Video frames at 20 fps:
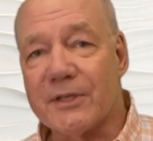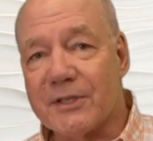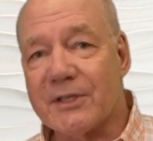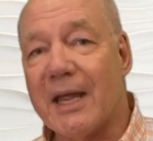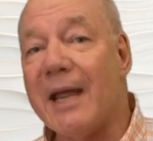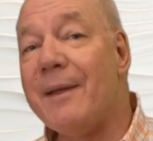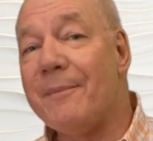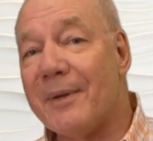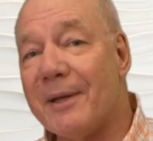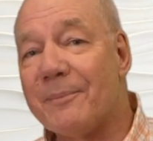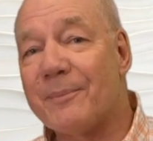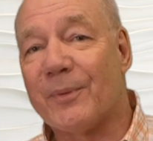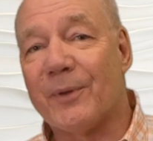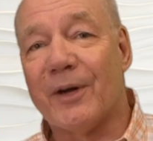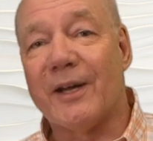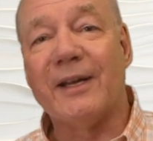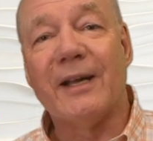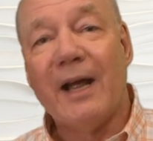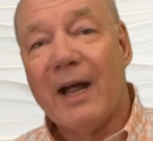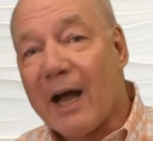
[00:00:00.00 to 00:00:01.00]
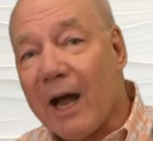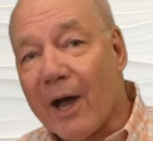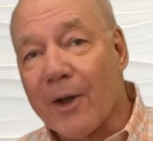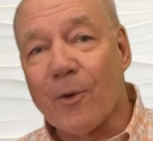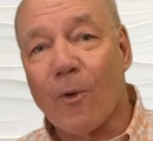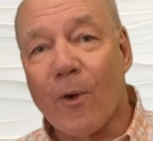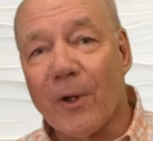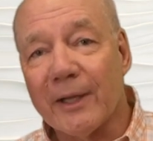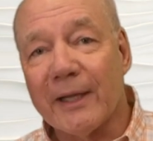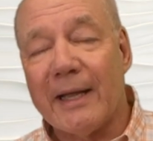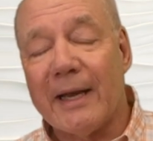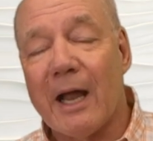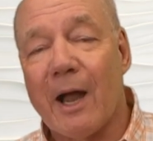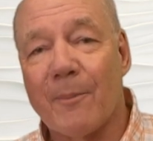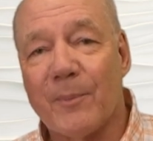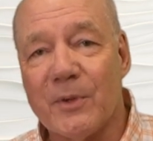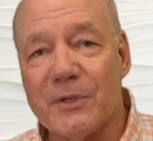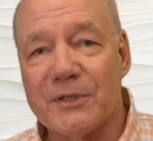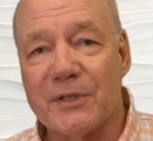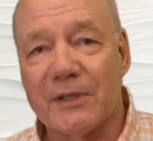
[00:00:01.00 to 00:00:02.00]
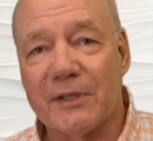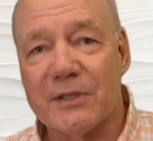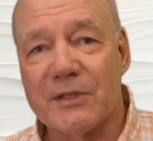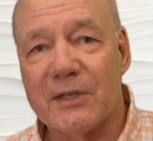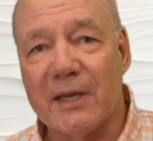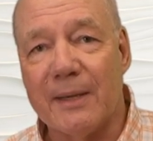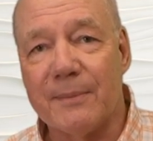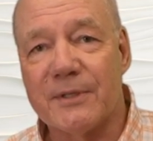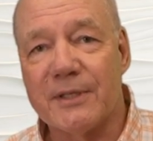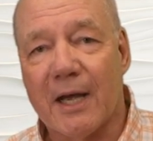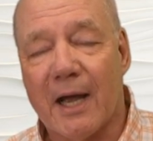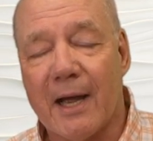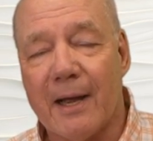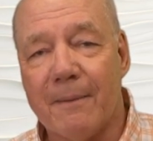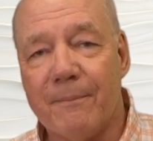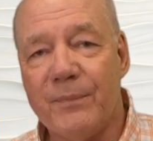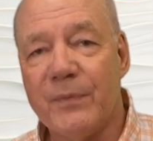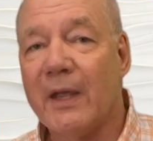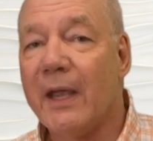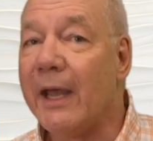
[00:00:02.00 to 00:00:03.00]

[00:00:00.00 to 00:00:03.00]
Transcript: same input on all eight outputs at the same time.